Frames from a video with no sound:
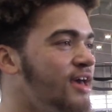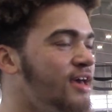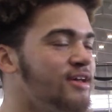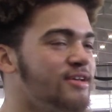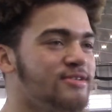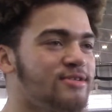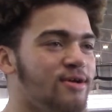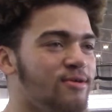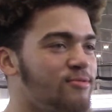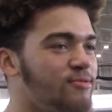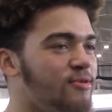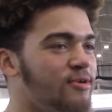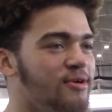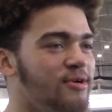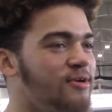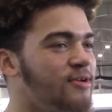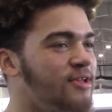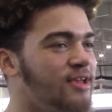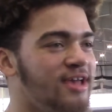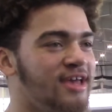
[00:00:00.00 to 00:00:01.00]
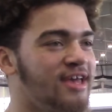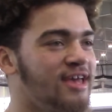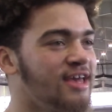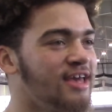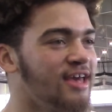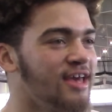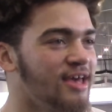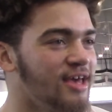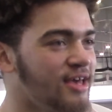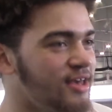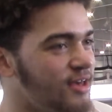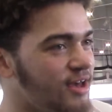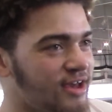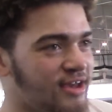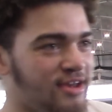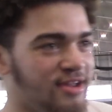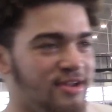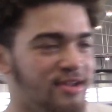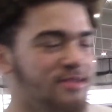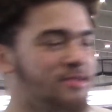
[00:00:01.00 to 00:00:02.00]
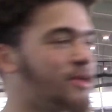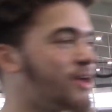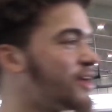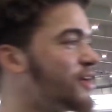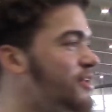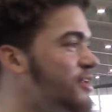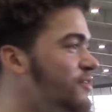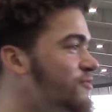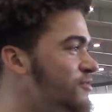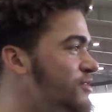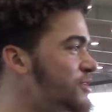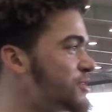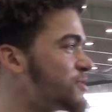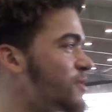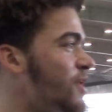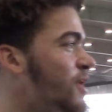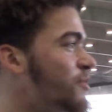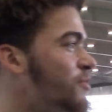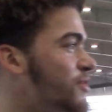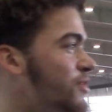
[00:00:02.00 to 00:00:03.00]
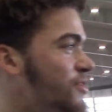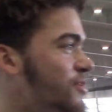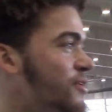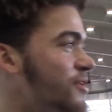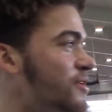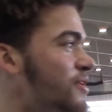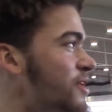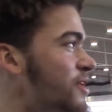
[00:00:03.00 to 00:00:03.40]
So thrilled. I couldn't even describe it, you know.